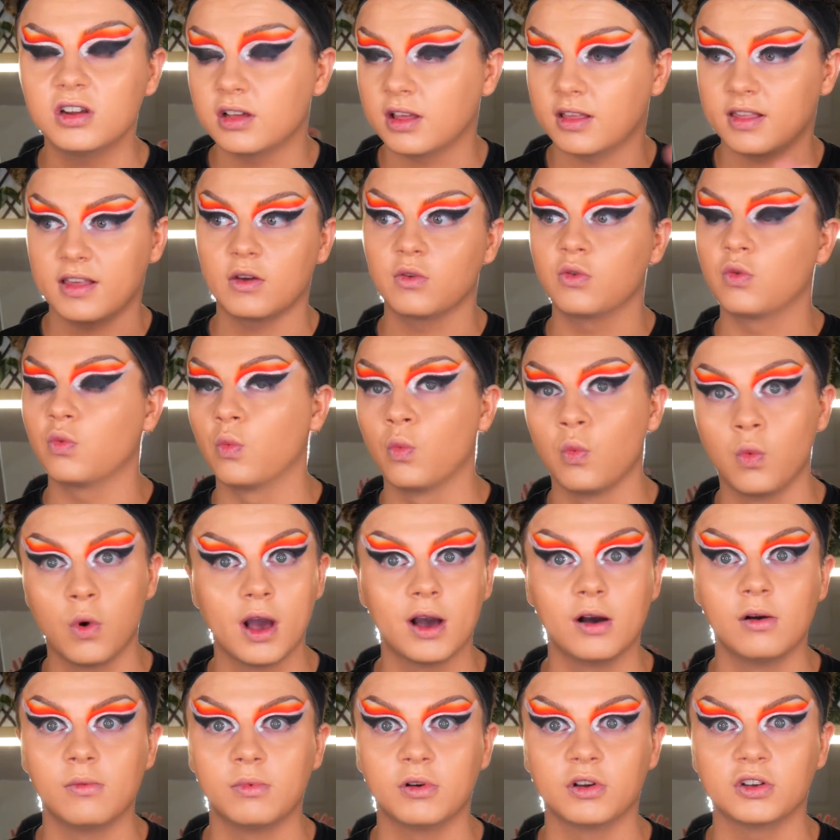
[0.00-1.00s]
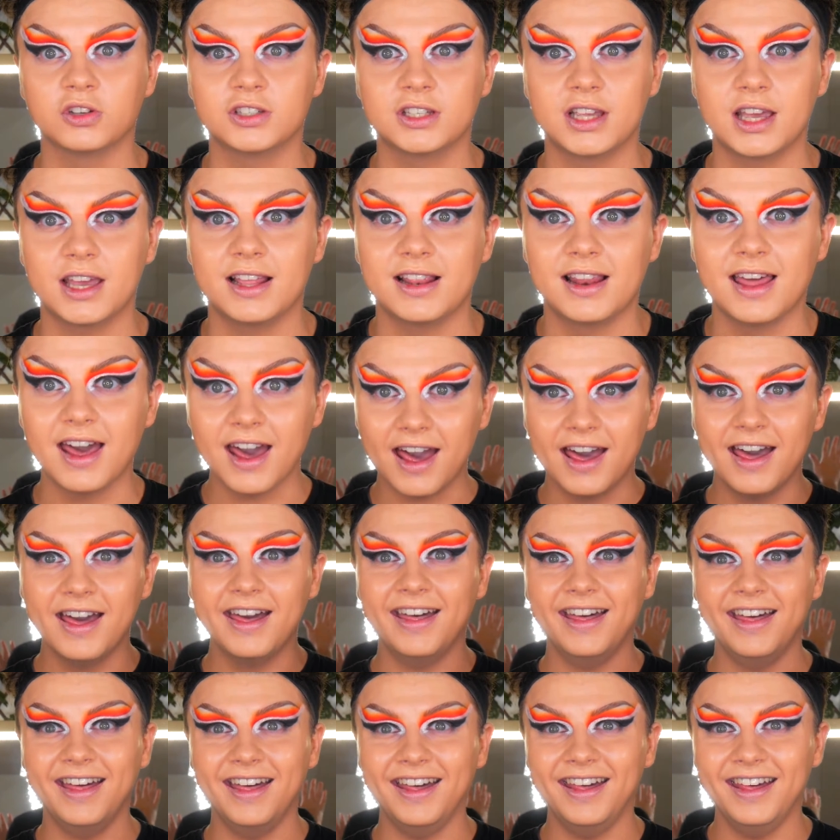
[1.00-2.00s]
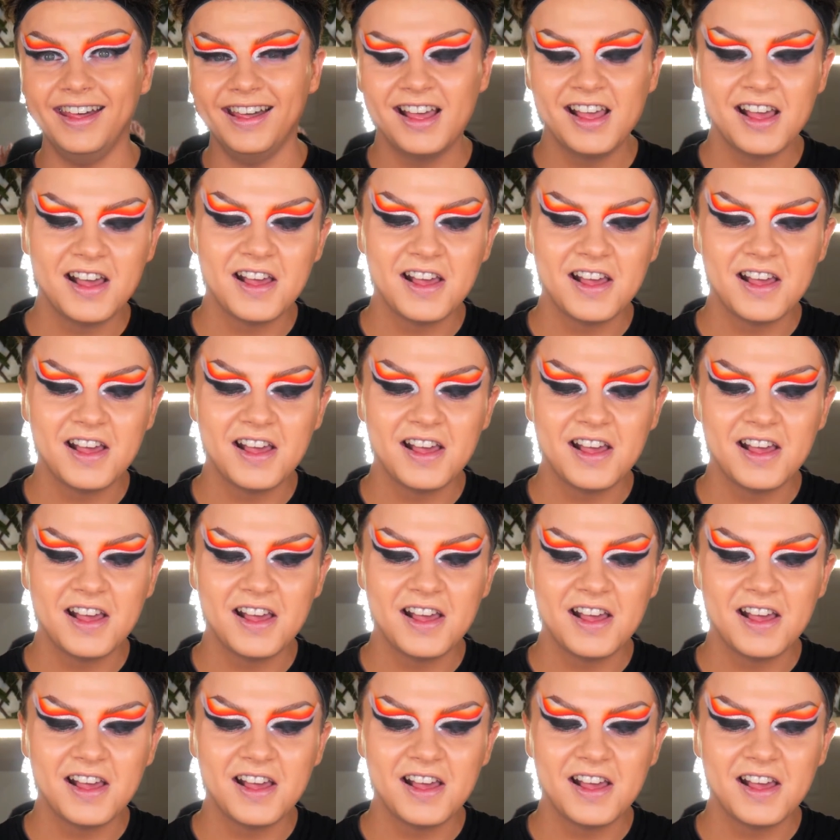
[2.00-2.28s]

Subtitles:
I sounded well posh saying that.